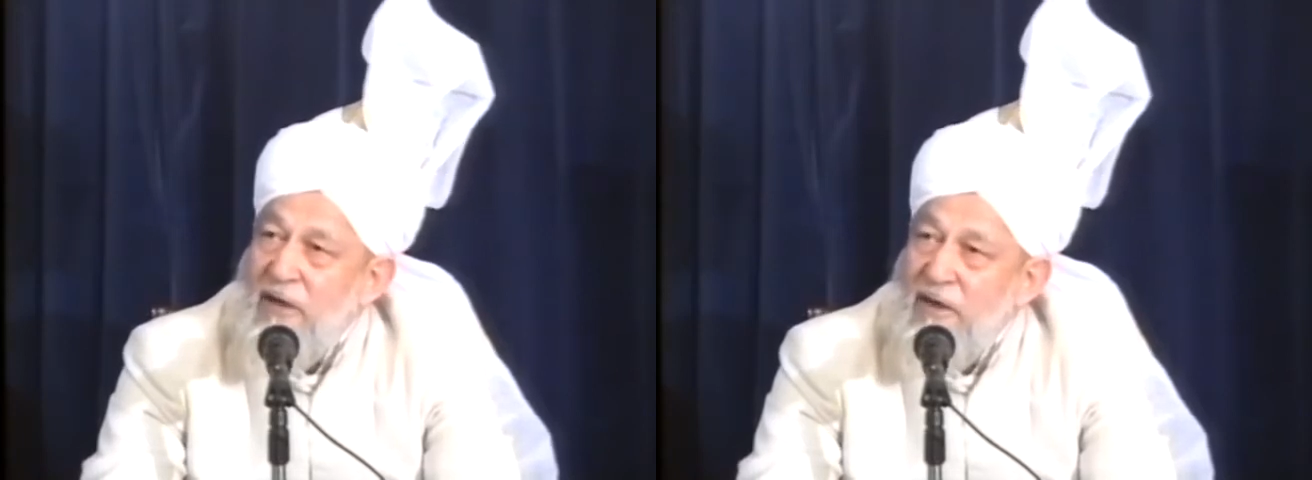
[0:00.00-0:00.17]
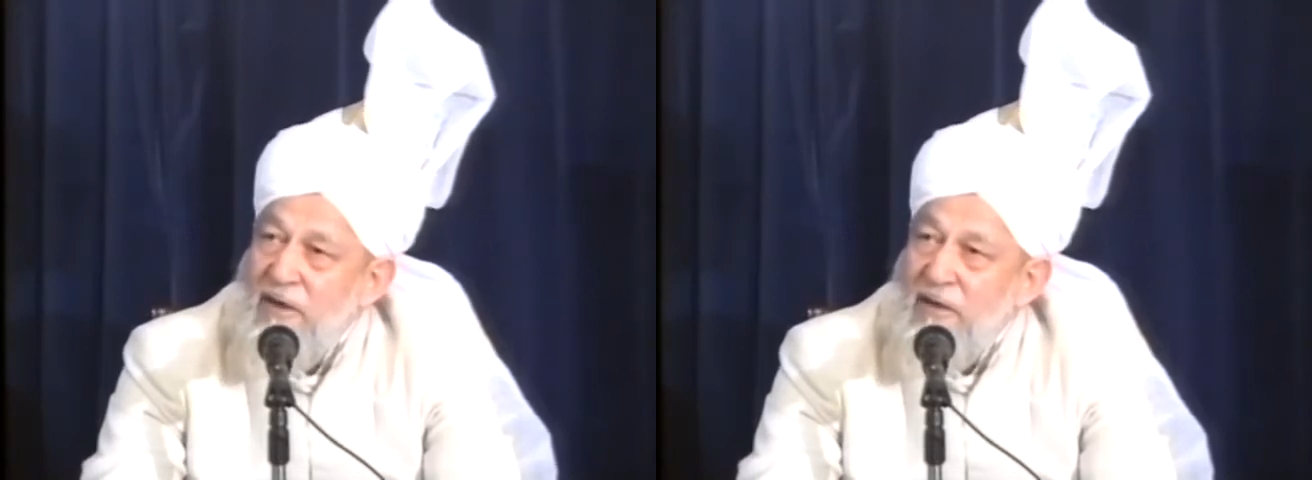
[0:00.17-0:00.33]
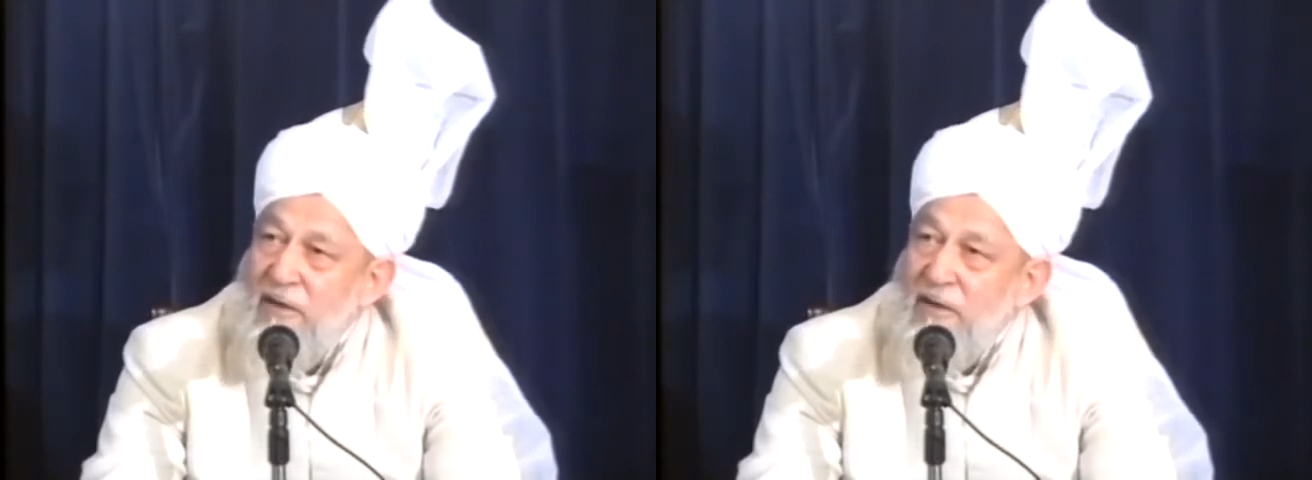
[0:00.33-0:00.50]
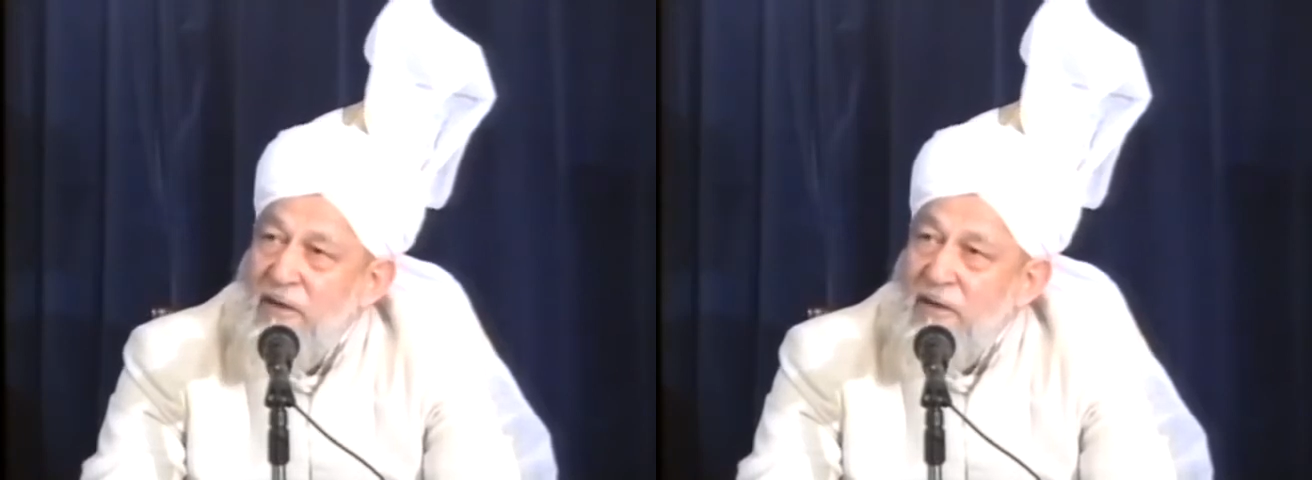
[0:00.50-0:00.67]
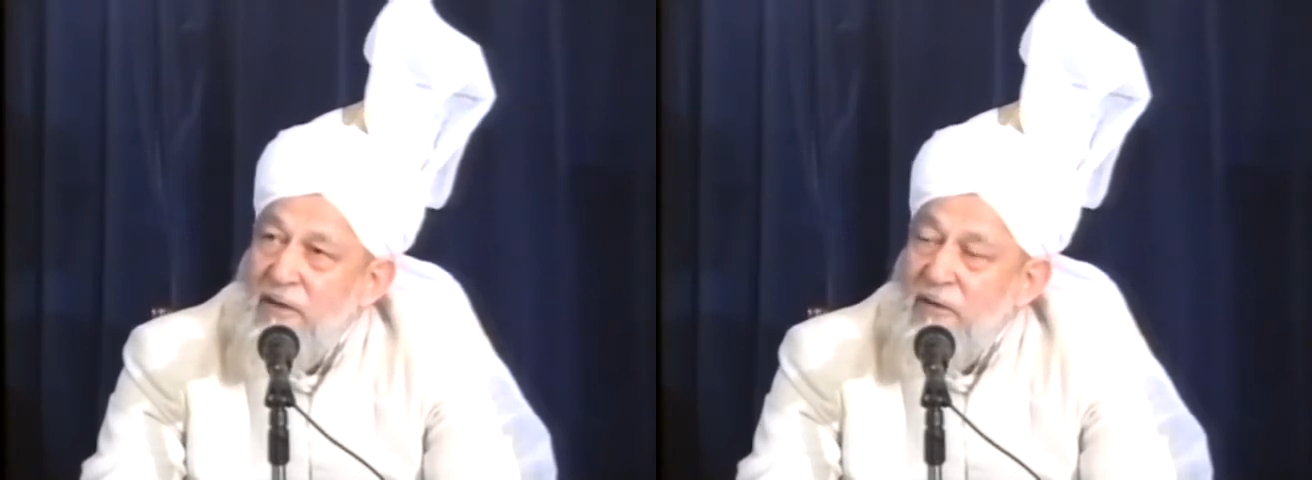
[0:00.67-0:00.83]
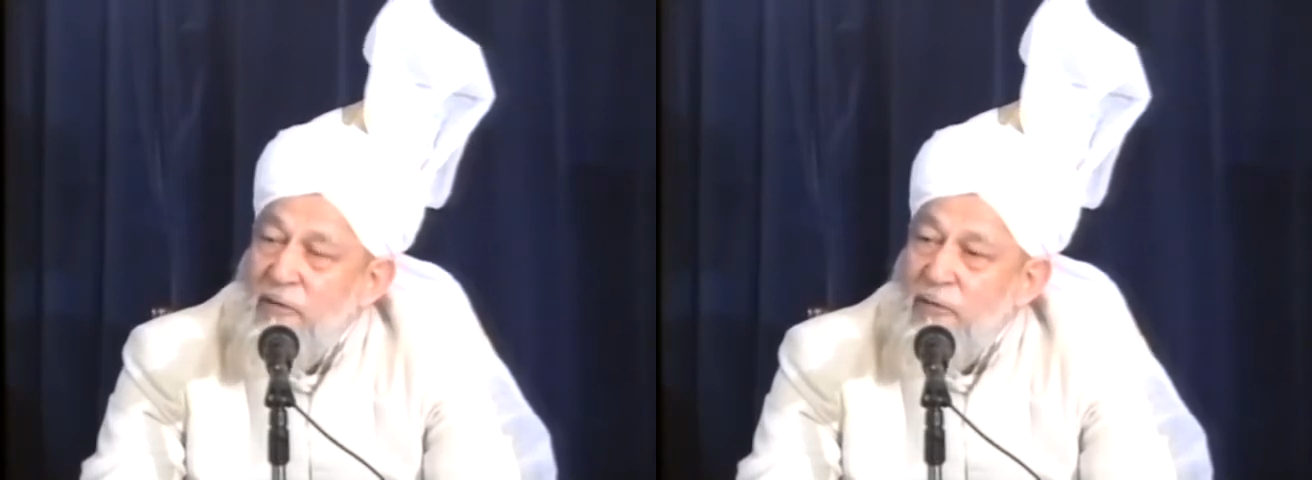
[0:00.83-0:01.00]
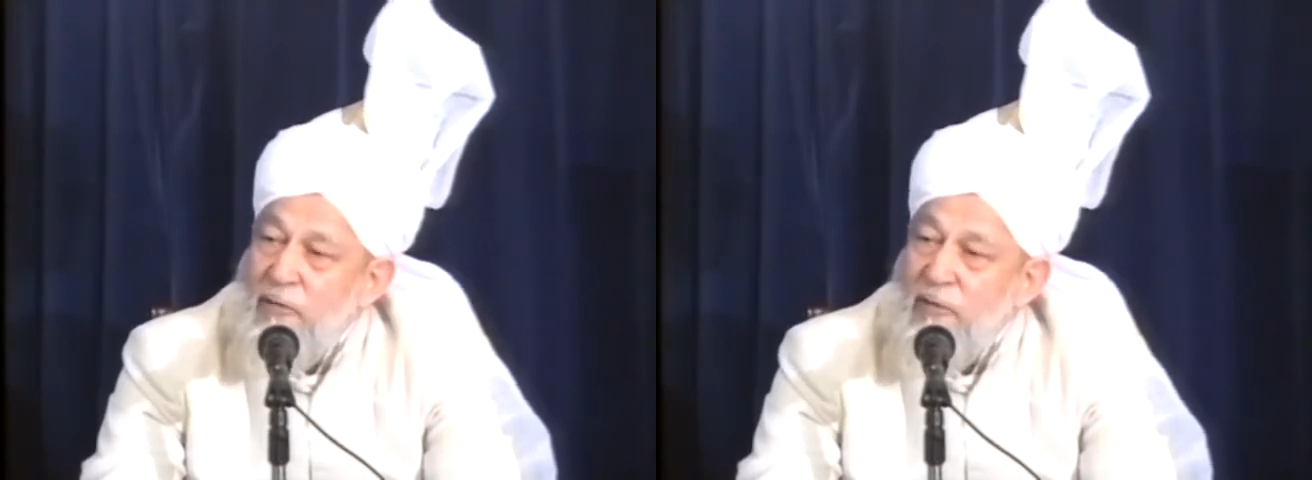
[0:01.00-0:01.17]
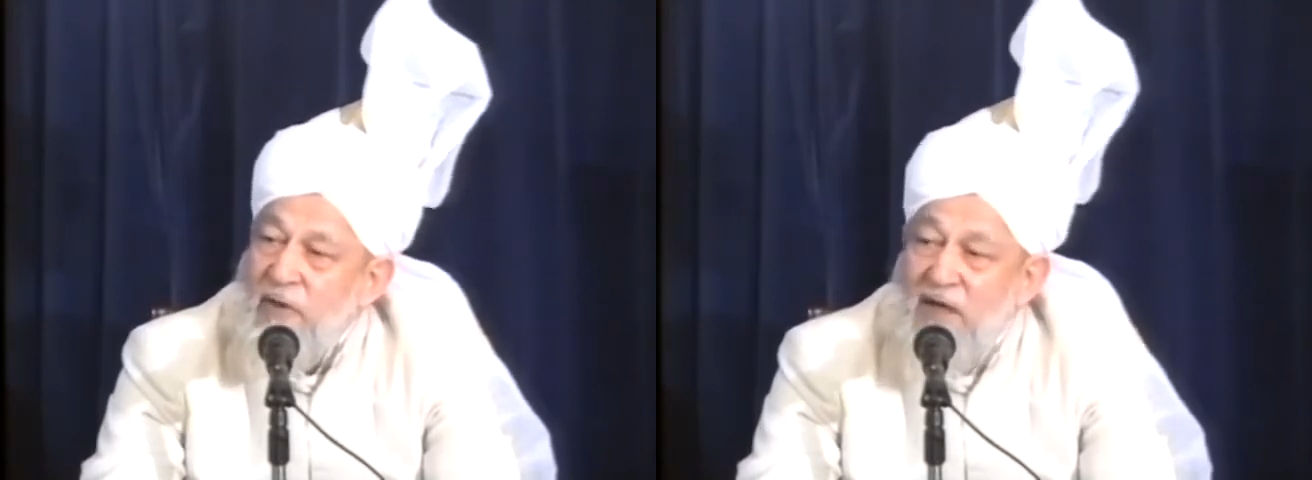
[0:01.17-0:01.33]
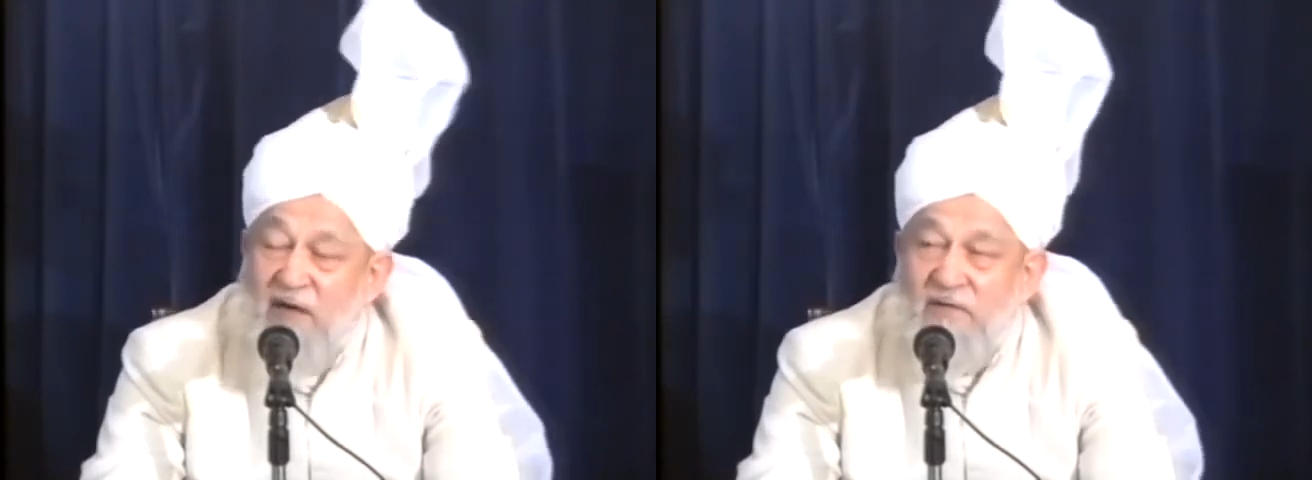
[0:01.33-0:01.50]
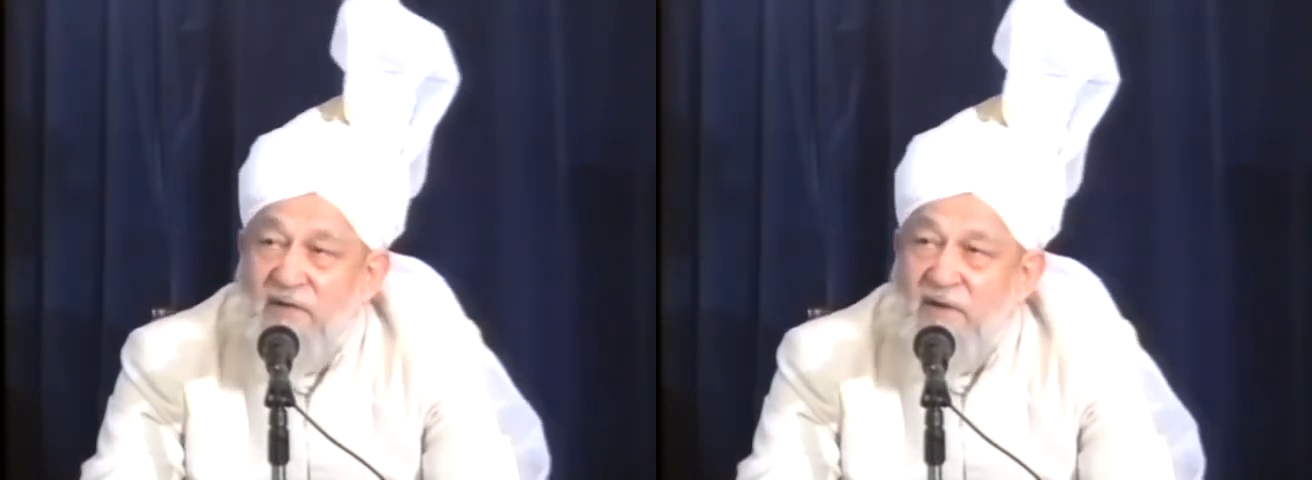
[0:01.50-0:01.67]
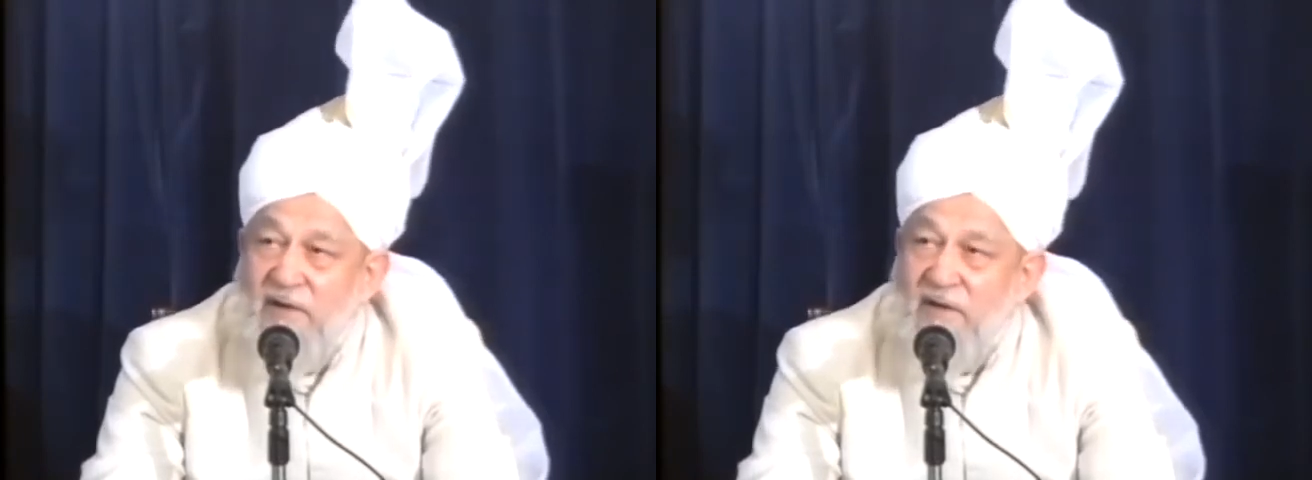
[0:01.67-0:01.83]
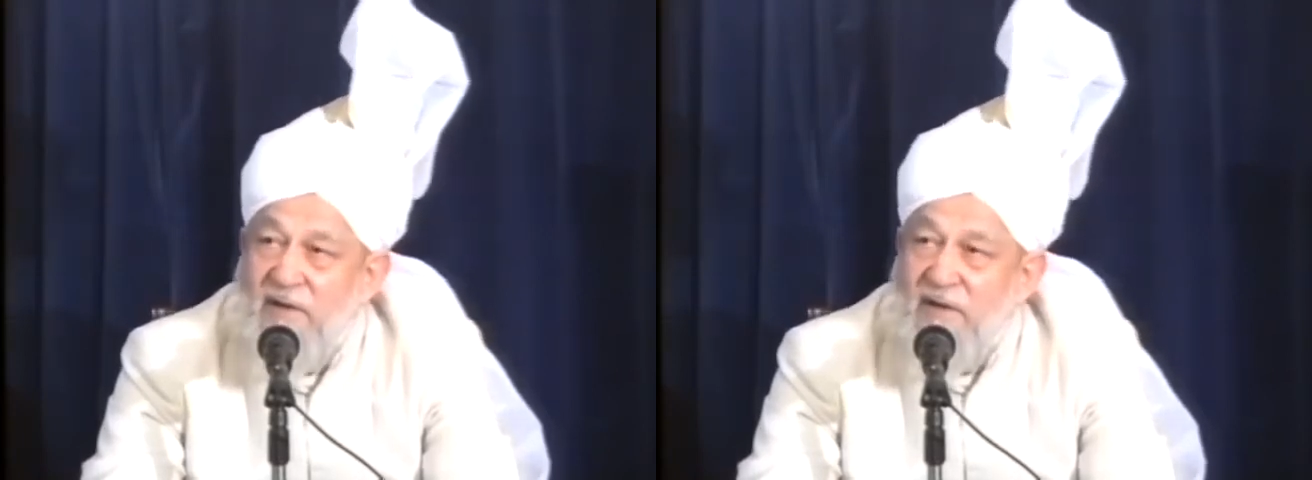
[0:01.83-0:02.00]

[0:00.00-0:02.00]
her to cover